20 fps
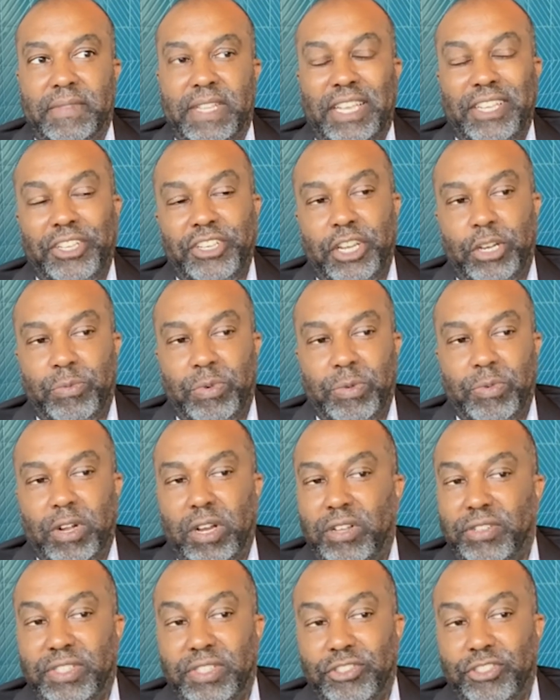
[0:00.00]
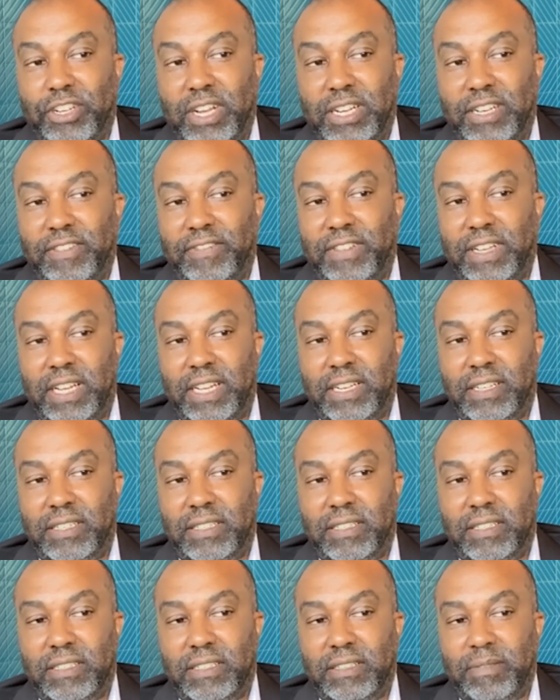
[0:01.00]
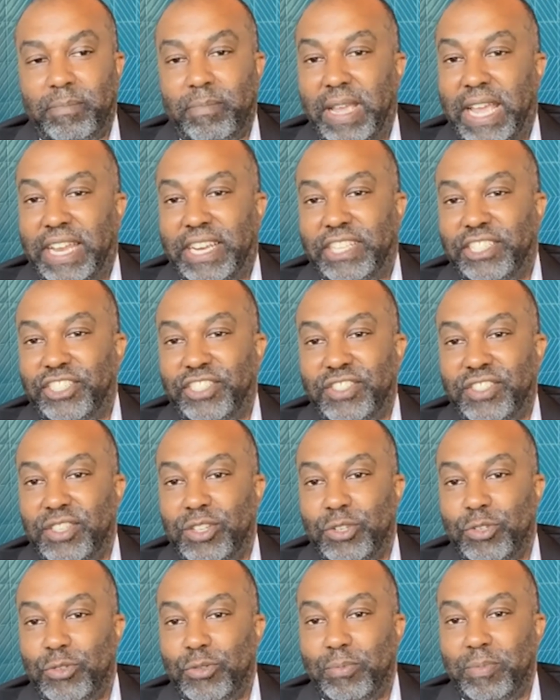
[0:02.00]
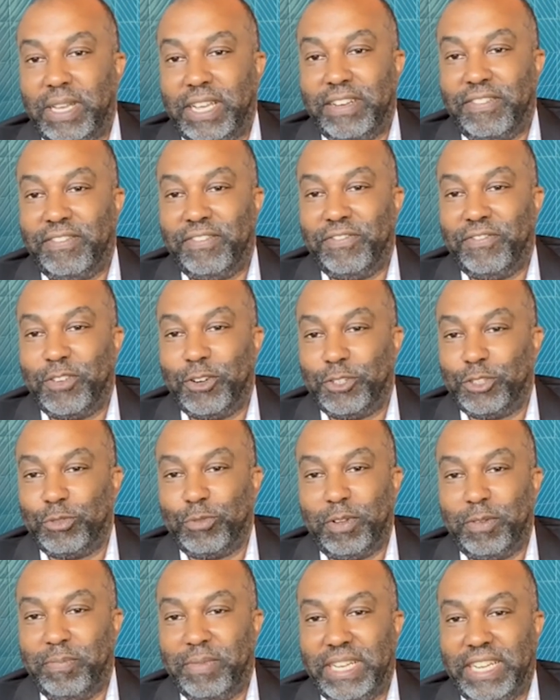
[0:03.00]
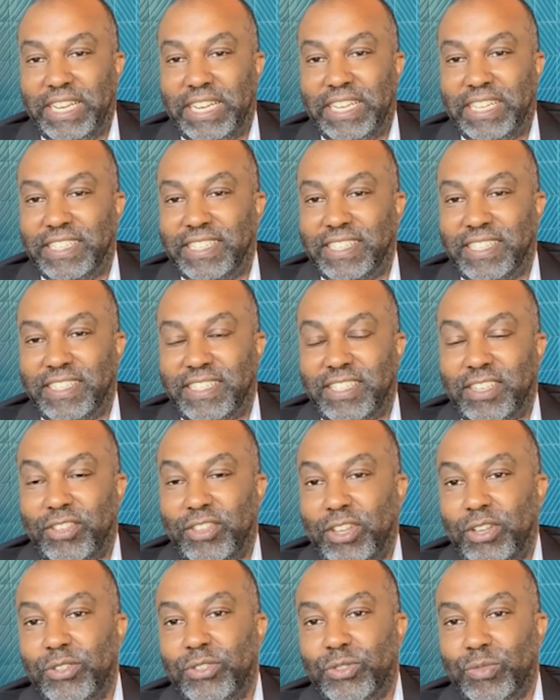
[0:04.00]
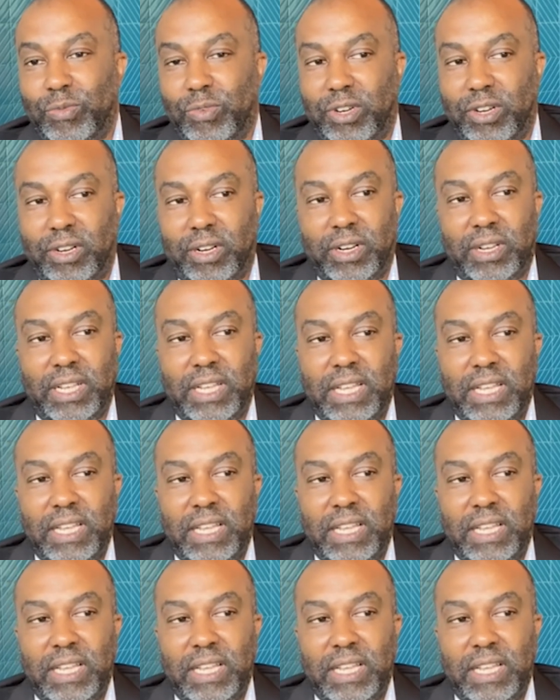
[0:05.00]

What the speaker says: we were also trying to manage Zoom and virtual meetings, and so those were